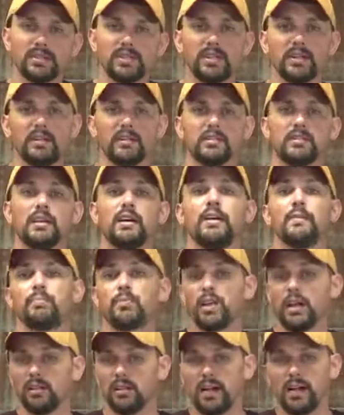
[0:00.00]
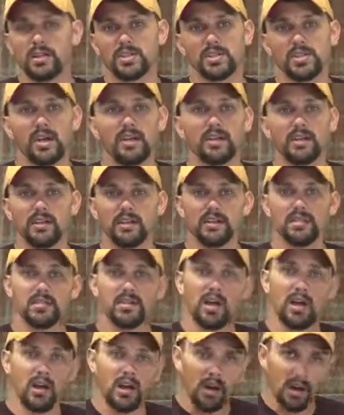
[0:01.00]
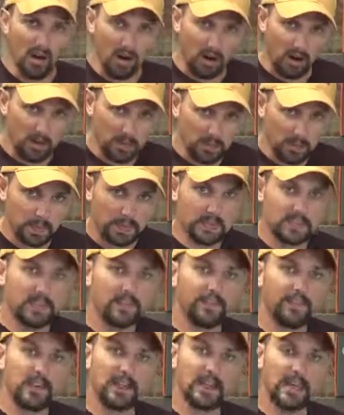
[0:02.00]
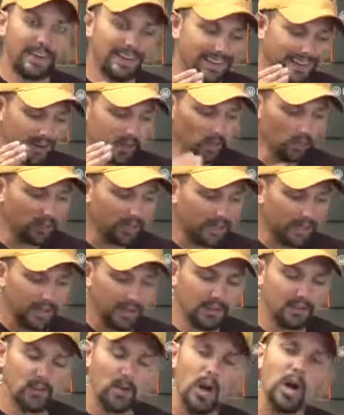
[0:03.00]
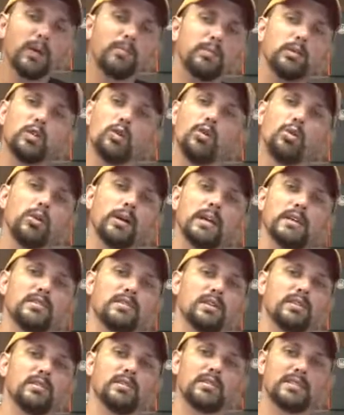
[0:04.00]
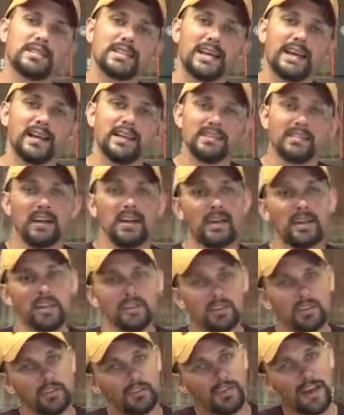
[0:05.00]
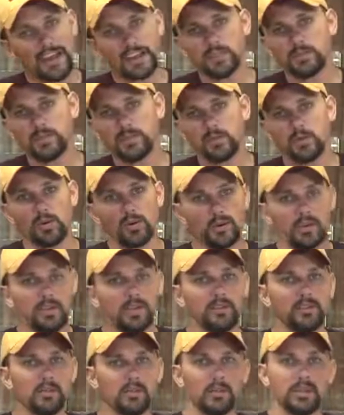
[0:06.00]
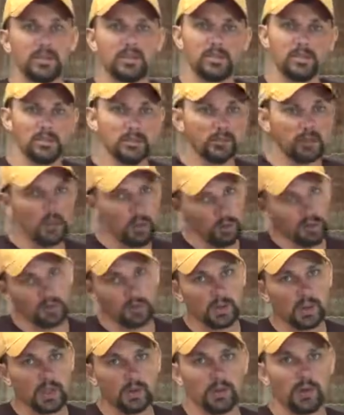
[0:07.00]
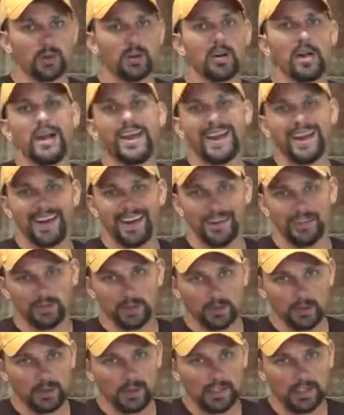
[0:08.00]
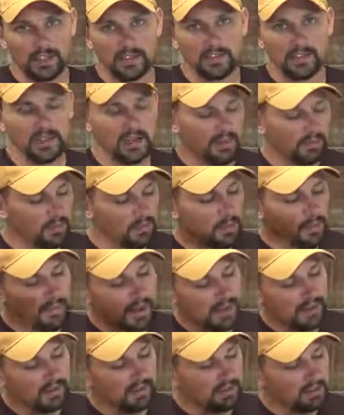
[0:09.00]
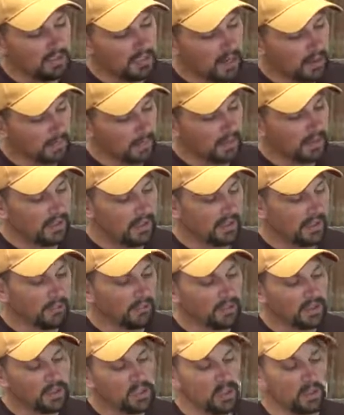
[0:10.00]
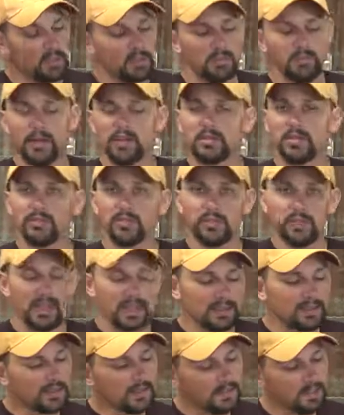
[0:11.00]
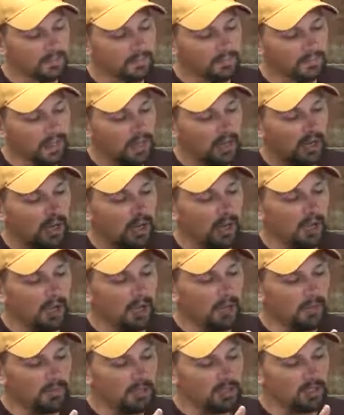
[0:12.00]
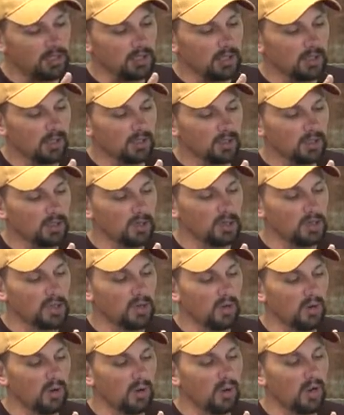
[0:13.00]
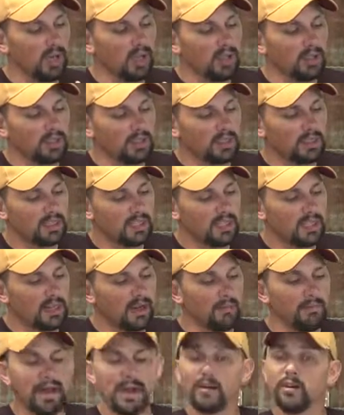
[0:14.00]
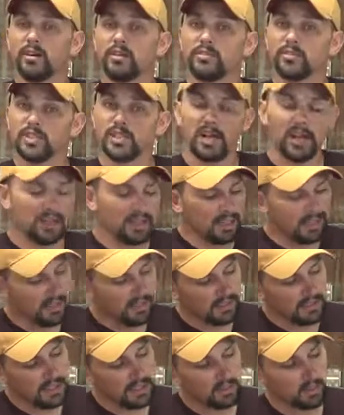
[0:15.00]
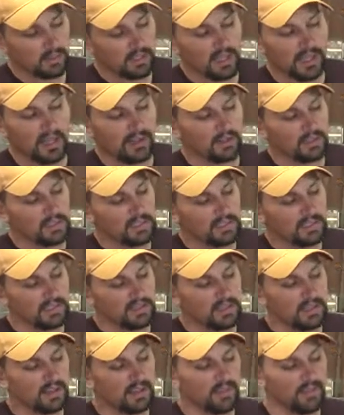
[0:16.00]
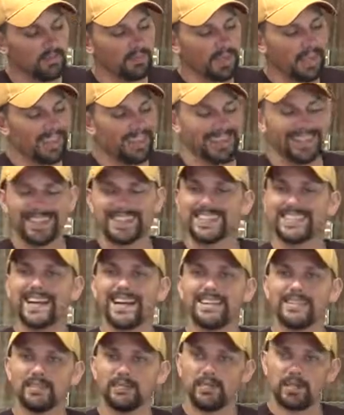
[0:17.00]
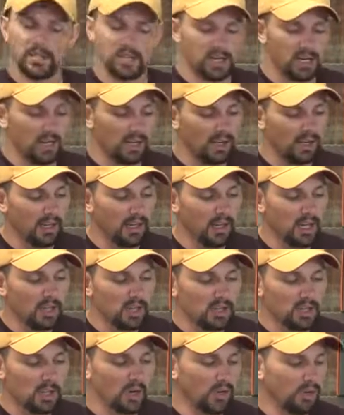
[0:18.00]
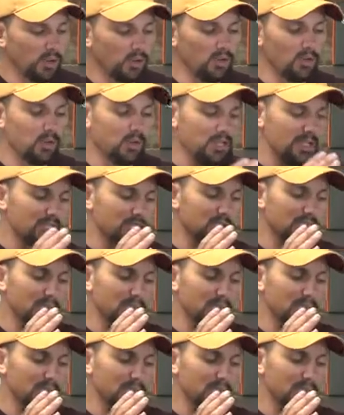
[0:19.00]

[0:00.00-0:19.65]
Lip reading: shells. A lot of shotguns are specific and can only handle up to a certain size. The vast majority of them are gonna shoot 2¾ and 3-inch. But back on topic here, shows your muzzle velocity. It's gonna also show the amount of shot in it. That's what the ounce is there. And then the size of the shot. So this is